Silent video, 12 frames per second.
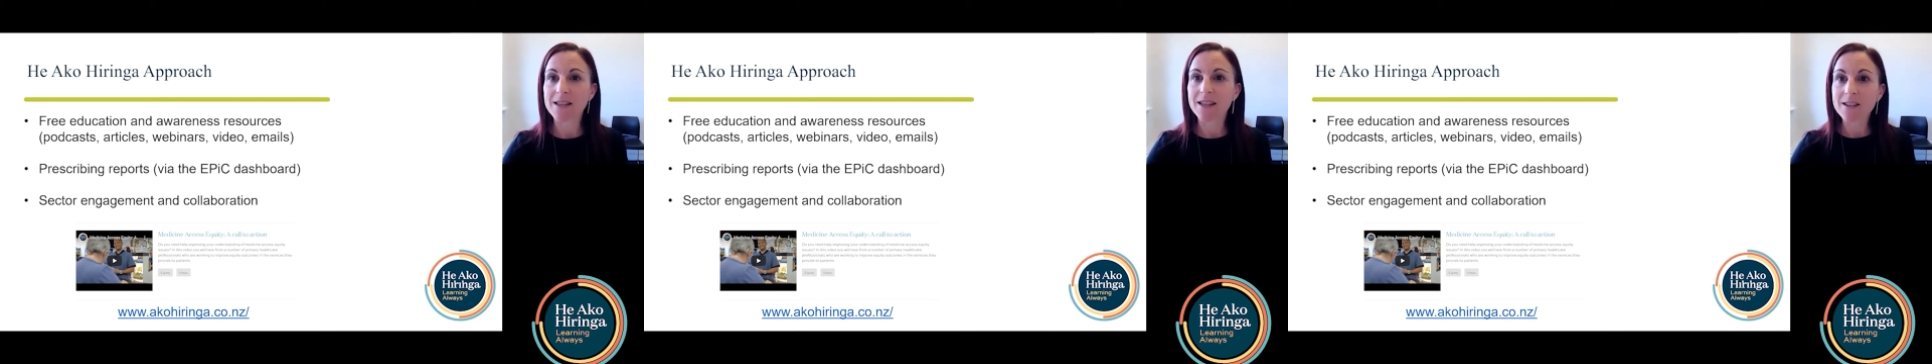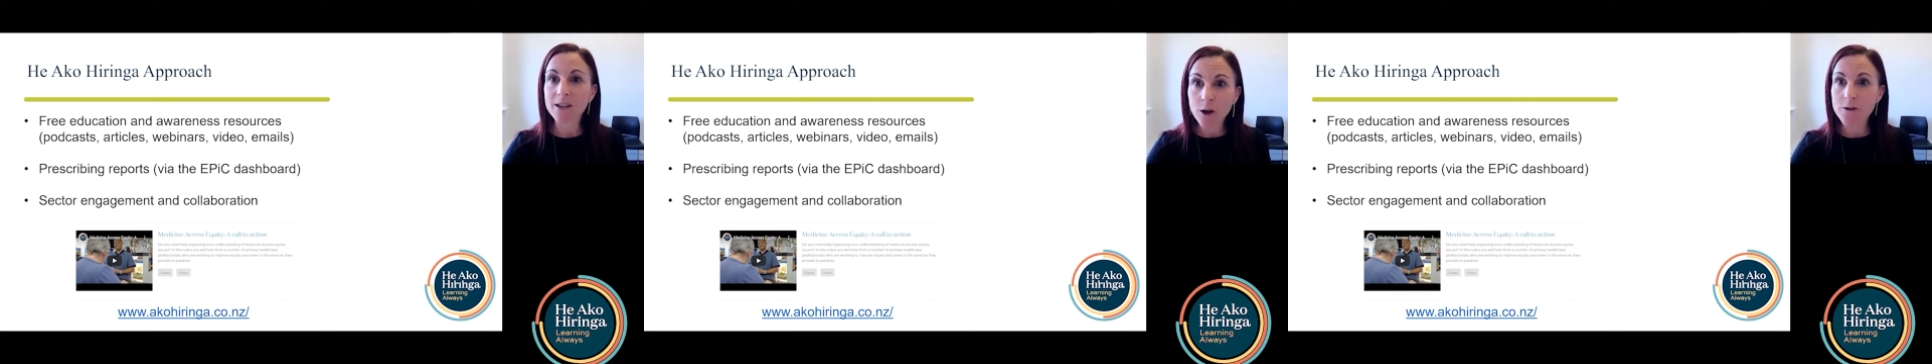So
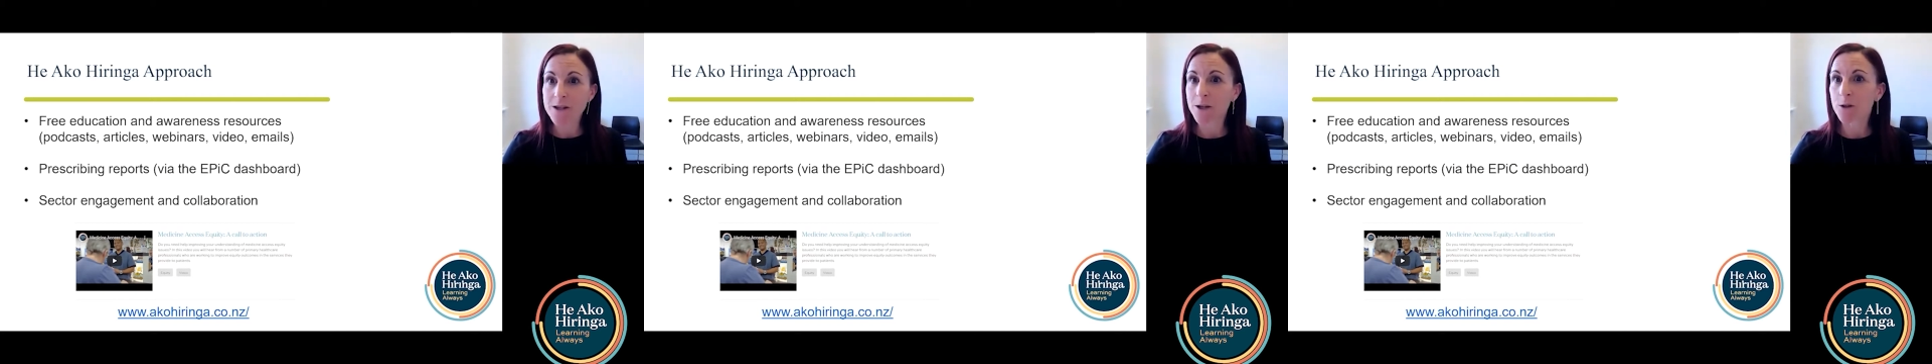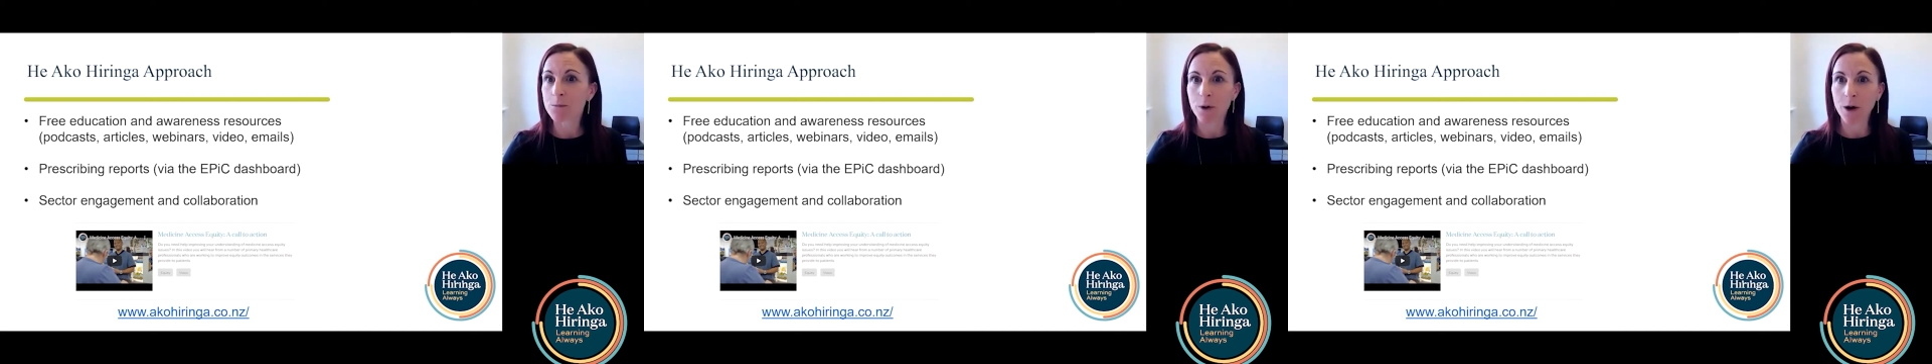there's lots of
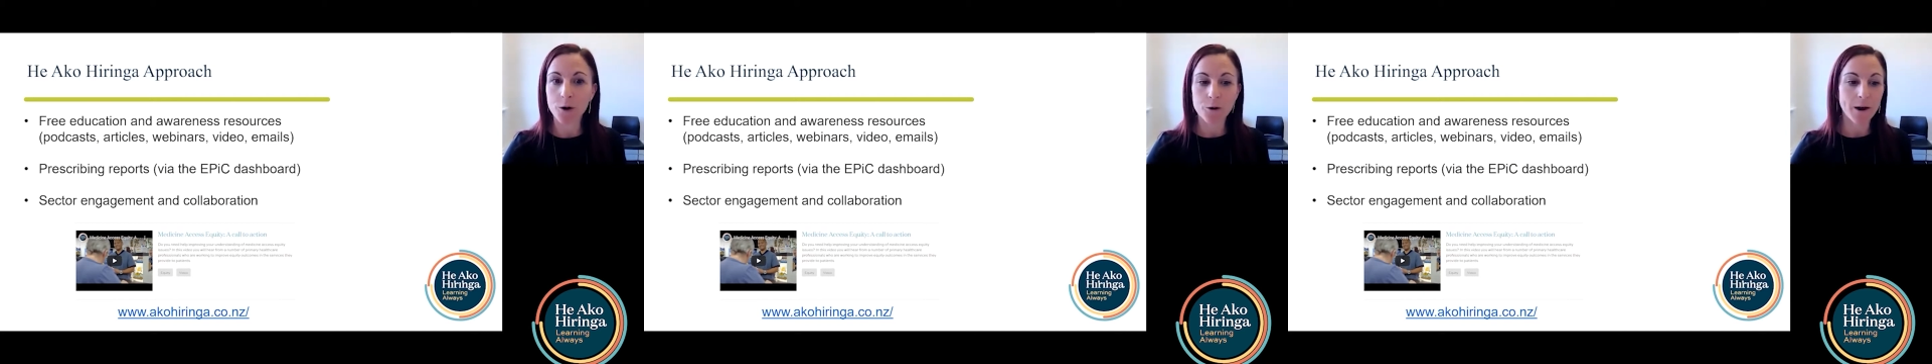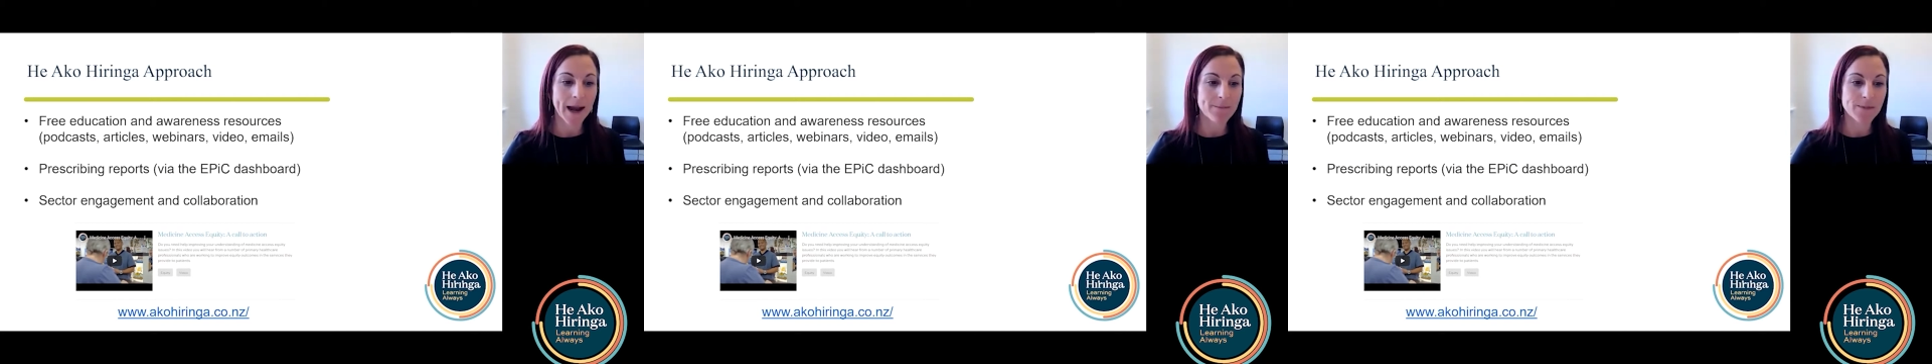good
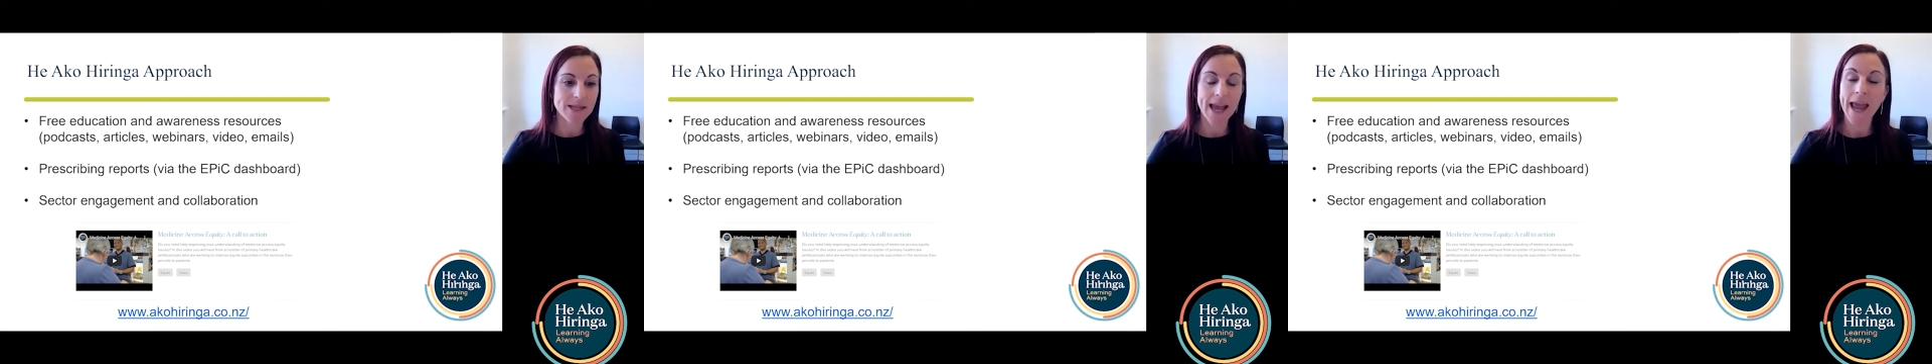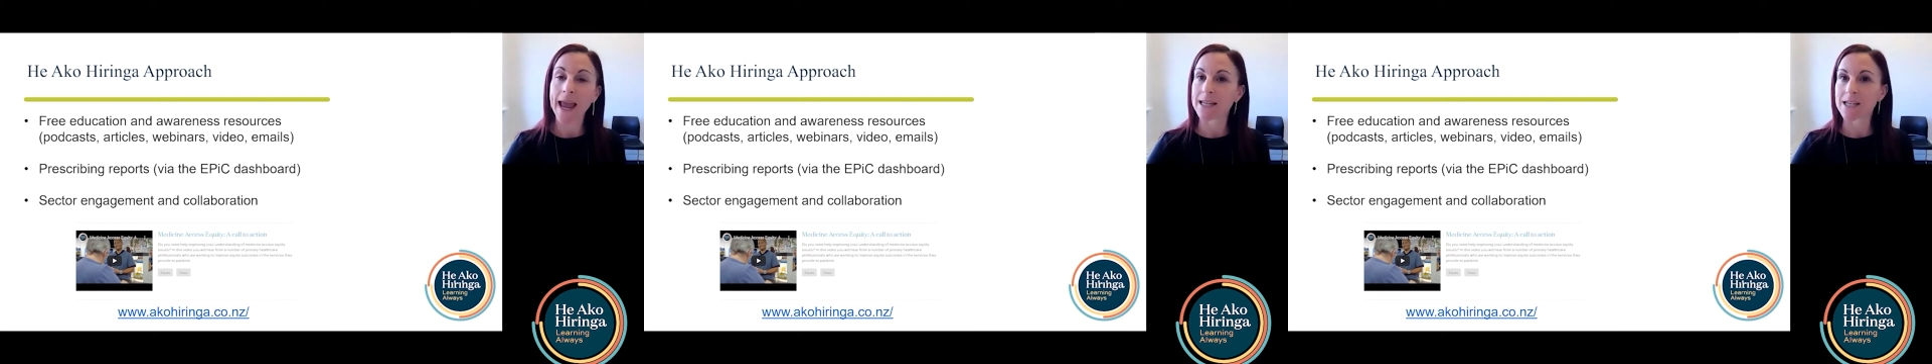programs
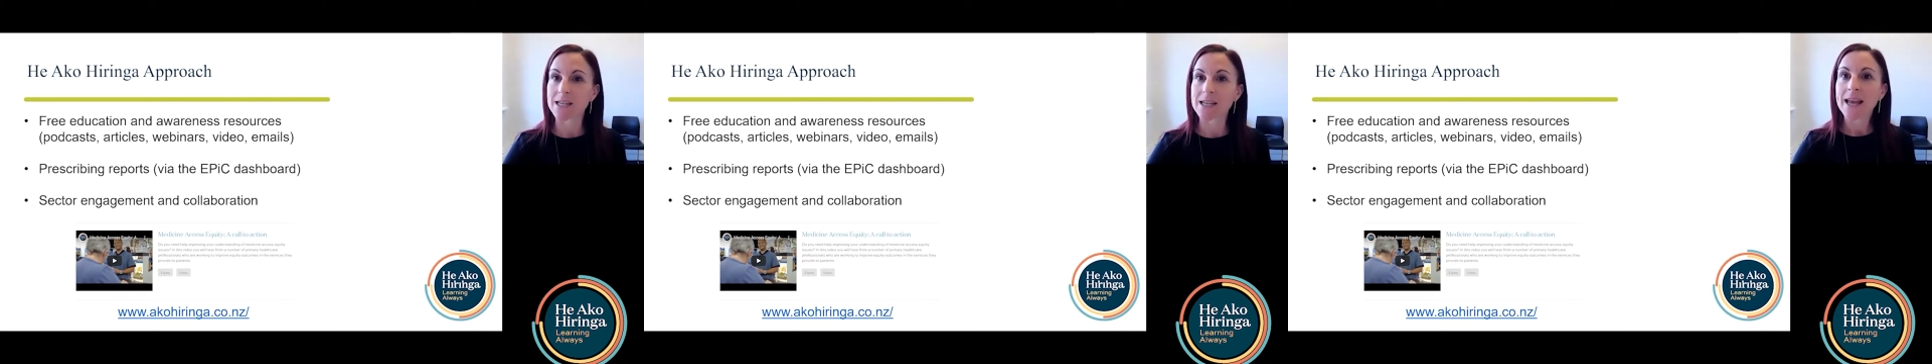and